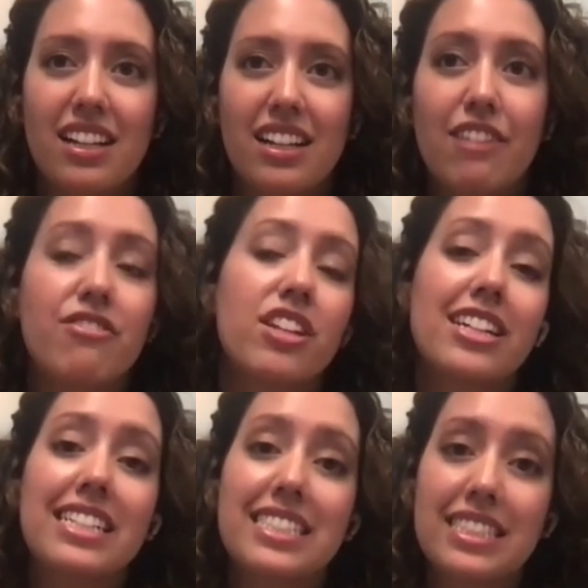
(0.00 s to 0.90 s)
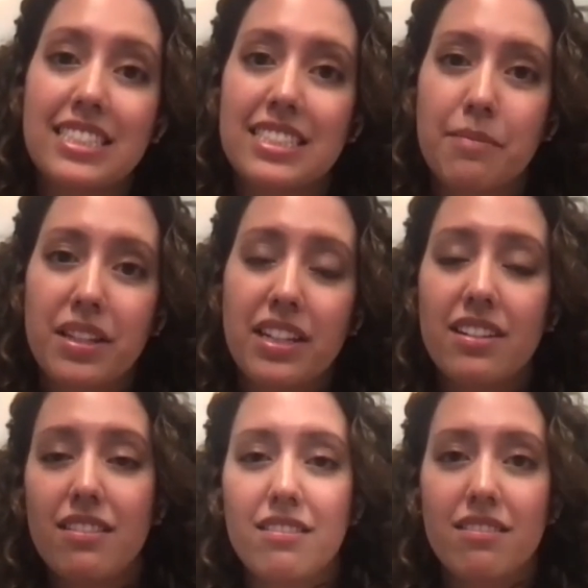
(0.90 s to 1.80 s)
if there isn't something
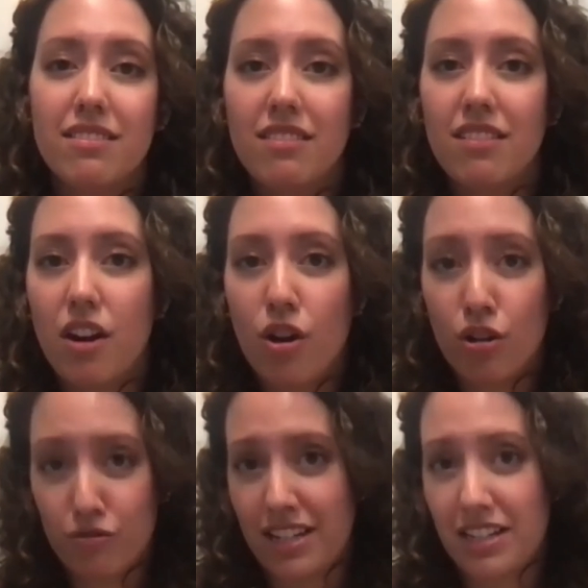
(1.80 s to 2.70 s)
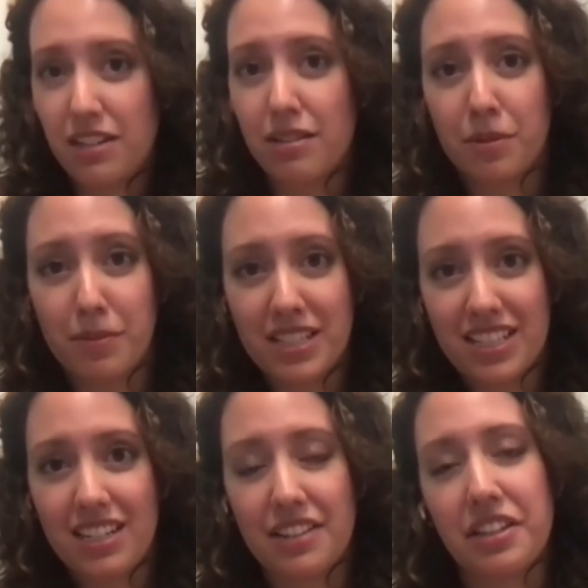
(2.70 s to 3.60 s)
already
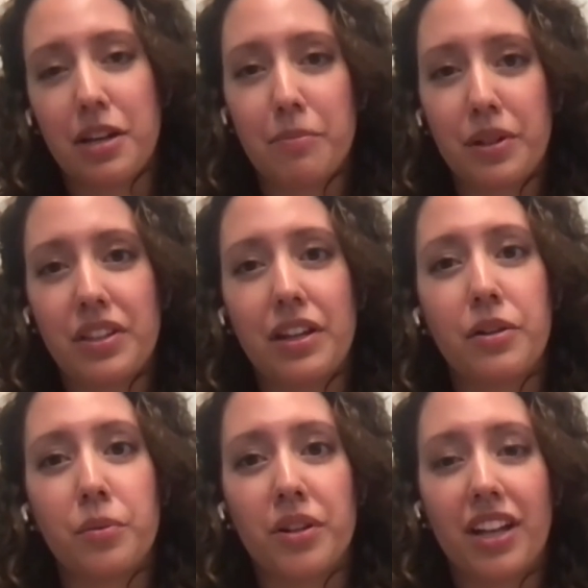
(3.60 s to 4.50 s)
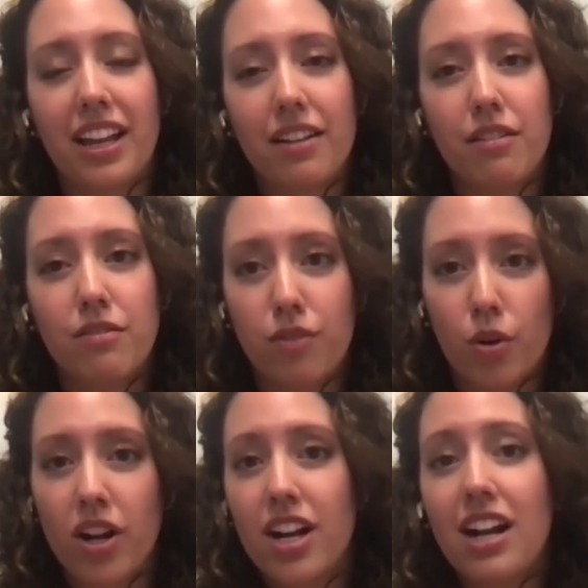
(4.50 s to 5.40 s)
implemented at the company that you're working
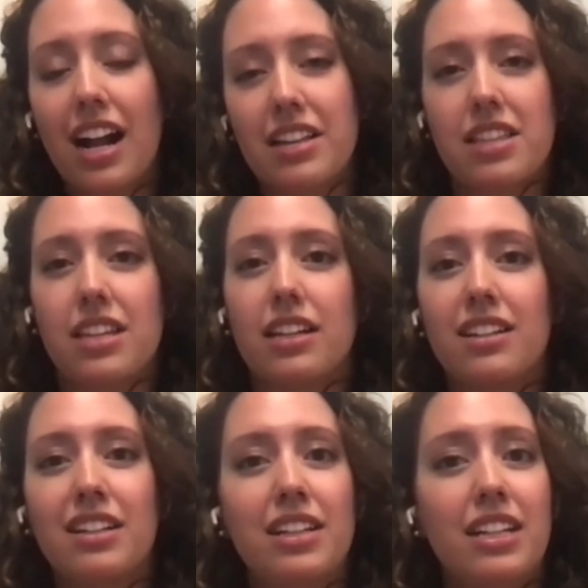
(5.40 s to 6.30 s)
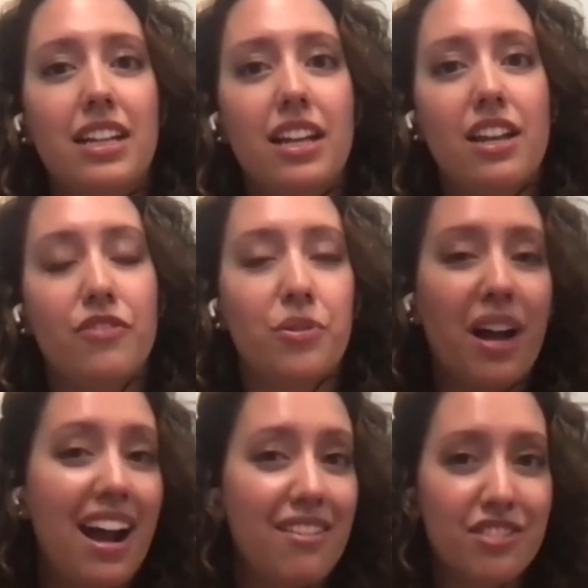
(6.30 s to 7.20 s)
for, I think if you
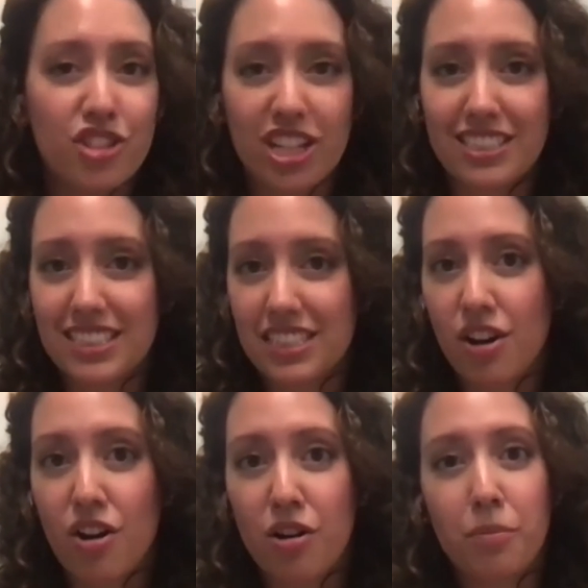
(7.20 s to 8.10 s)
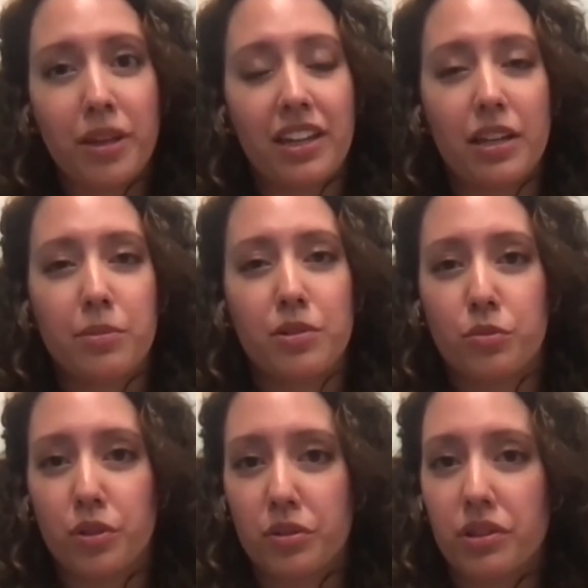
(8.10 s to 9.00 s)
have the chance at all, being able to
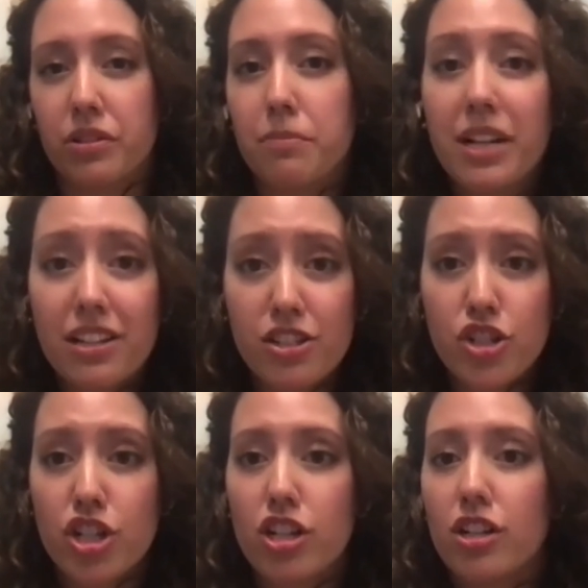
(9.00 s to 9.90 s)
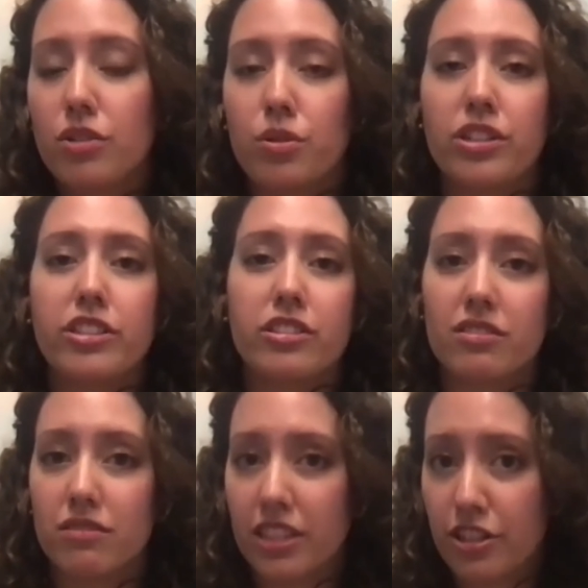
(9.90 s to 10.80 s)
work with your manager or your
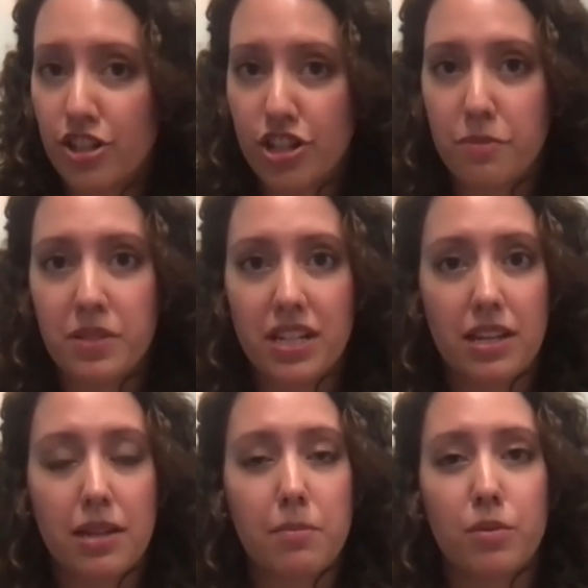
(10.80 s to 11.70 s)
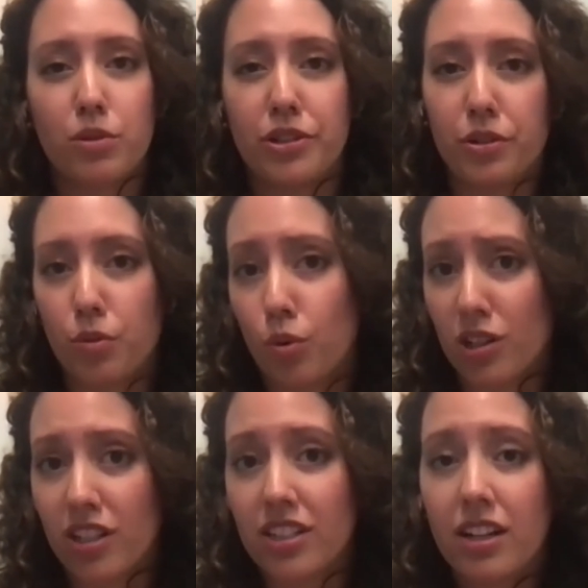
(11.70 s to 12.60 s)
leadership team or your
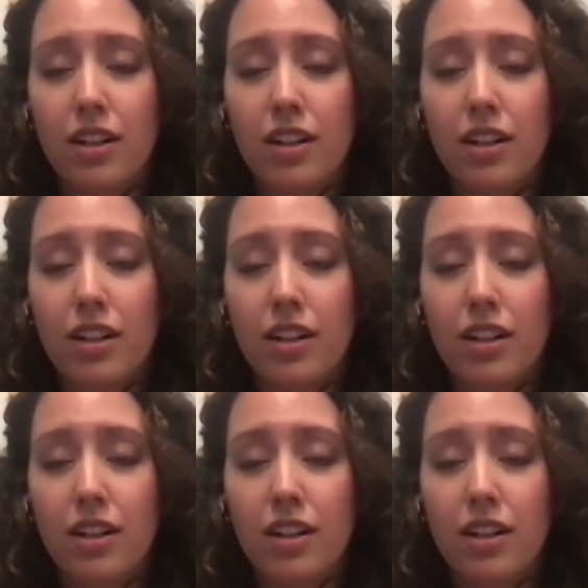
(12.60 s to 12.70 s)
org,